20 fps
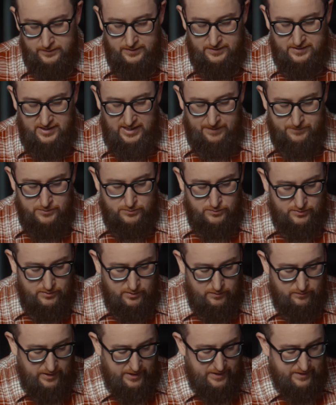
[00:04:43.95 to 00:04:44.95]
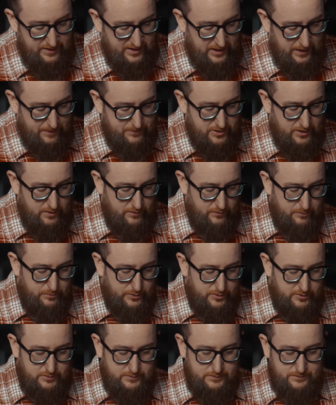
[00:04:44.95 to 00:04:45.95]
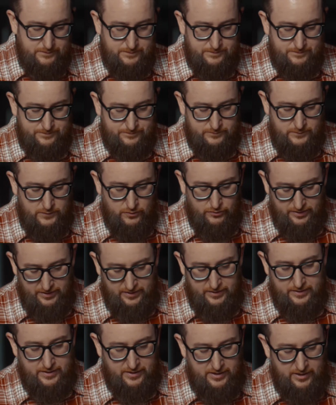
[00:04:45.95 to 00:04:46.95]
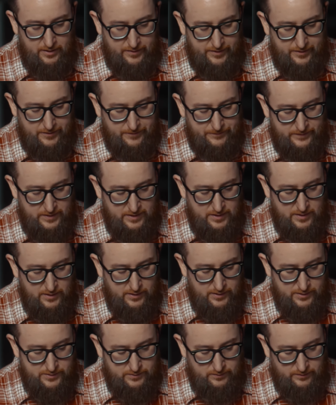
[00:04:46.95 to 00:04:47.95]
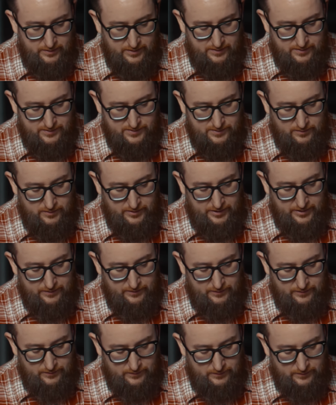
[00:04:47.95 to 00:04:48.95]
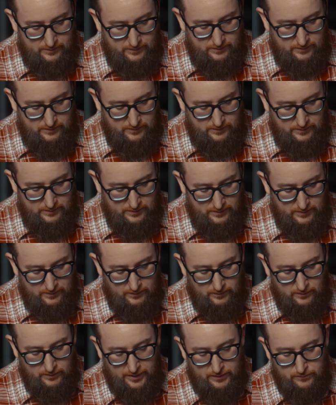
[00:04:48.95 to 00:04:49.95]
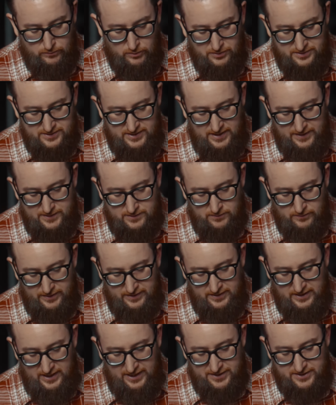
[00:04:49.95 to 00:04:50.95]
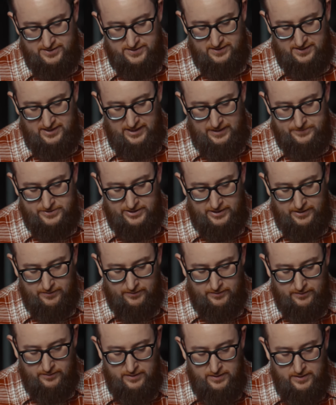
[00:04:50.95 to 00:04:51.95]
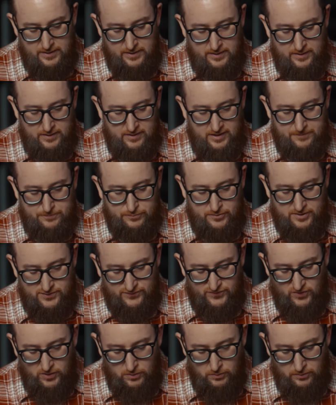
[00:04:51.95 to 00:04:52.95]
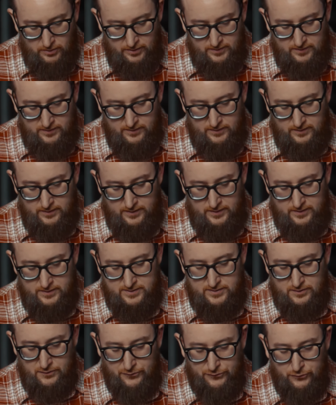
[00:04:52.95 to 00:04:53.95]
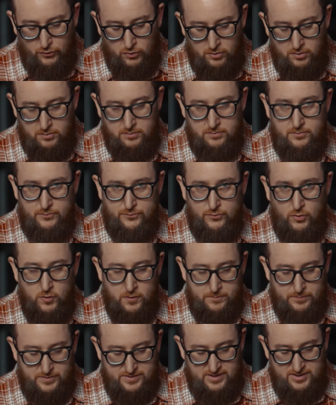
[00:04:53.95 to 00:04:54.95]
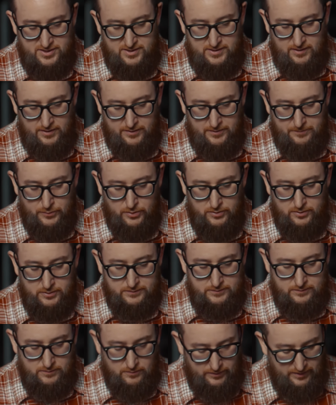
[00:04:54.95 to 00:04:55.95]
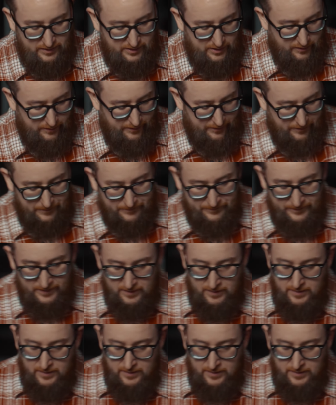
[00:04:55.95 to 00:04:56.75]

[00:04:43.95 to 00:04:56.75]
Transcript: The cam is what's going to ride in the cam channel of the bolt, or in the carrier. So go ahead and insert it. Go ahead and rotate so it engages the cam channel, and press forward, and it's in a full forward position on the bolt on the carrier.